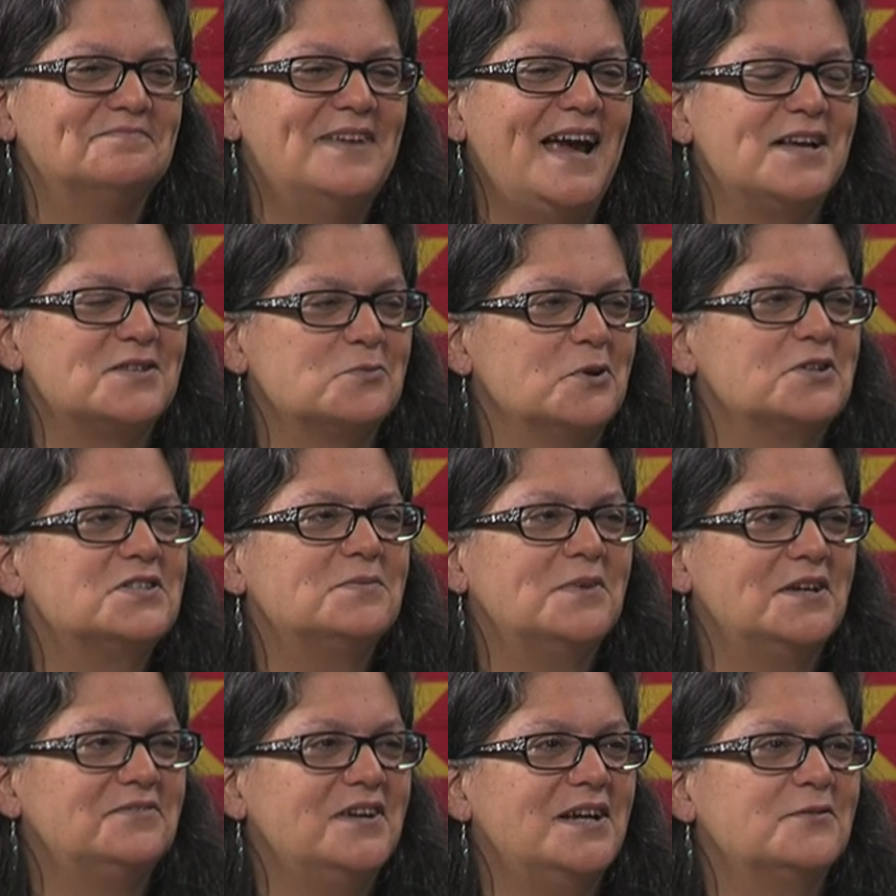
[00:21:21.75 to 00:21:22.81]
has worked to
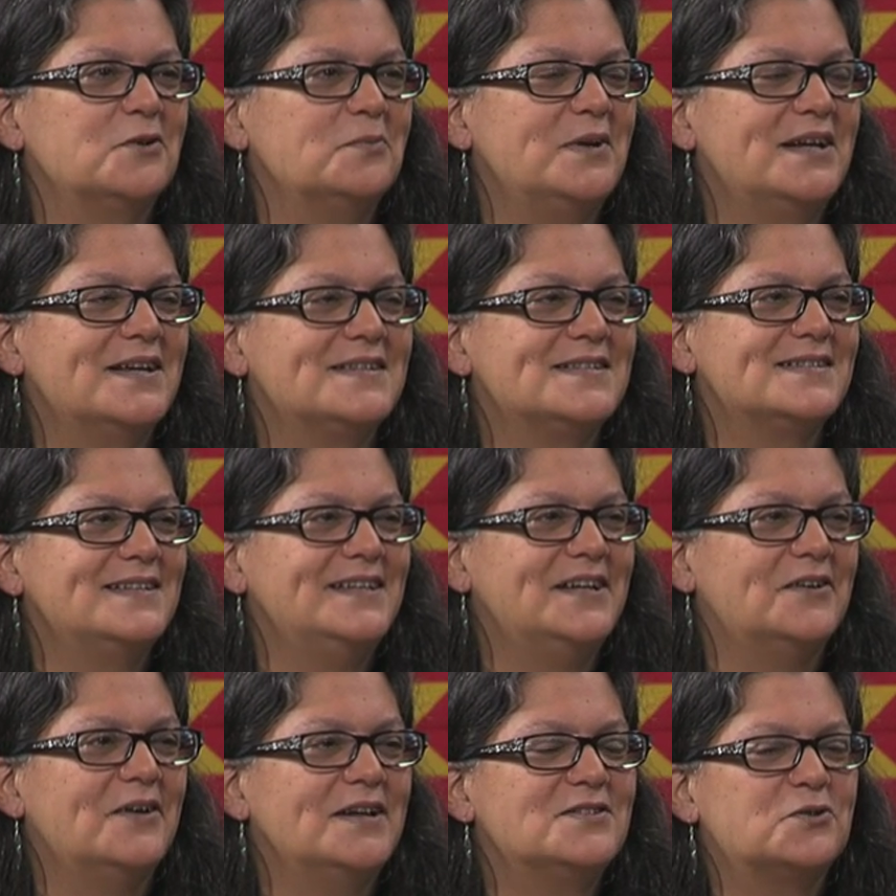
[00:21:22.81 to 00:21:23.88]
my favor because, you
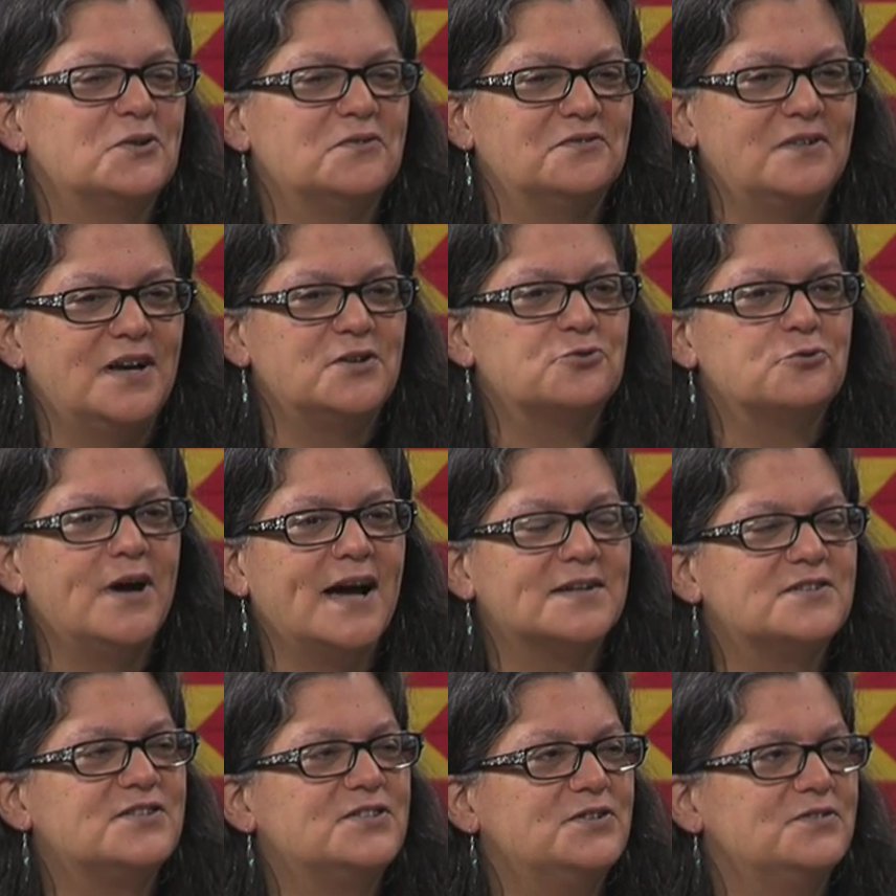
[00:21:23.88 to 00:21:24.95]
know, I sort of
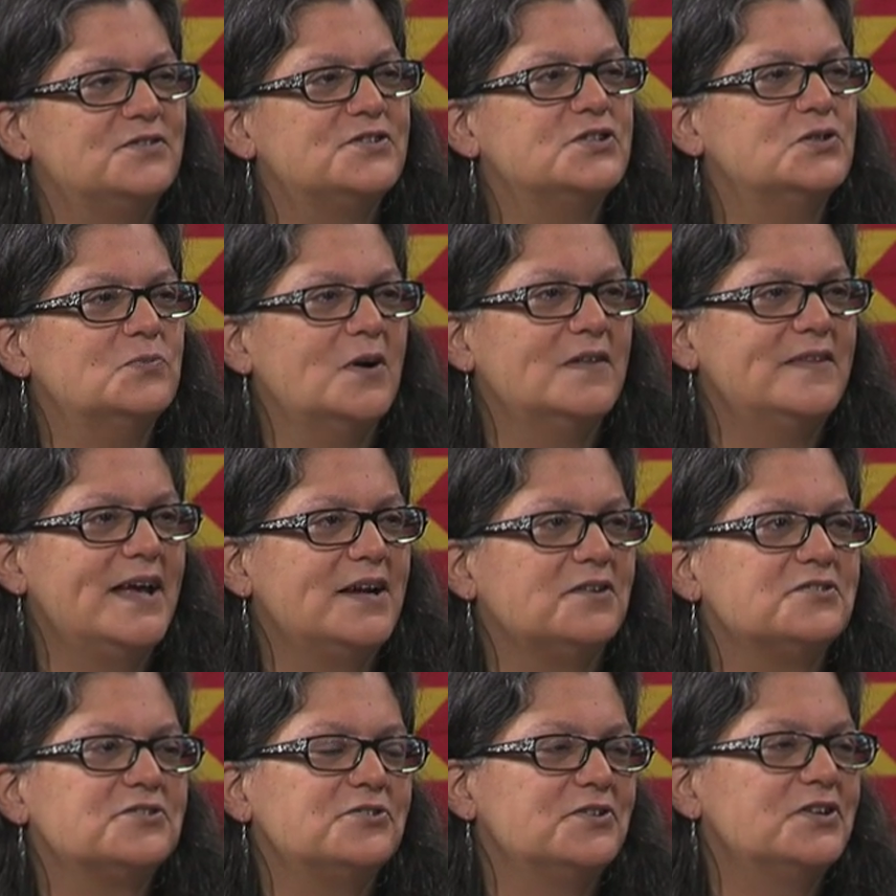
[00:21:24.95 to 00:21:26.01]
attract students who want that
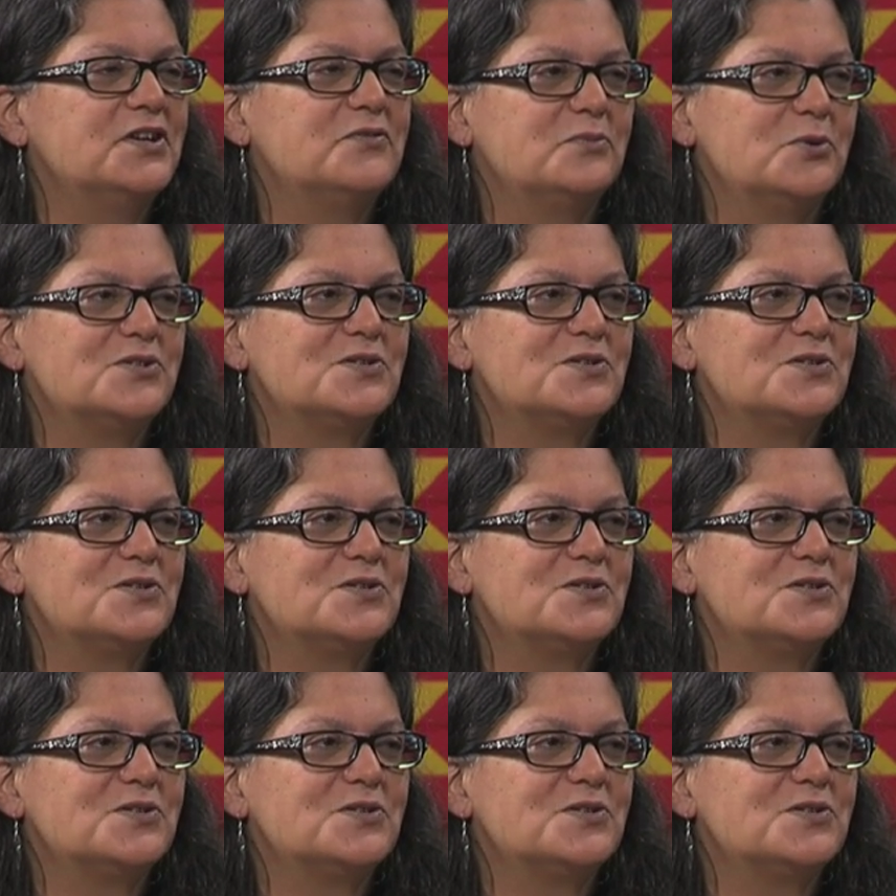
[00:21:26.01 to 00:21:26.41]
alternative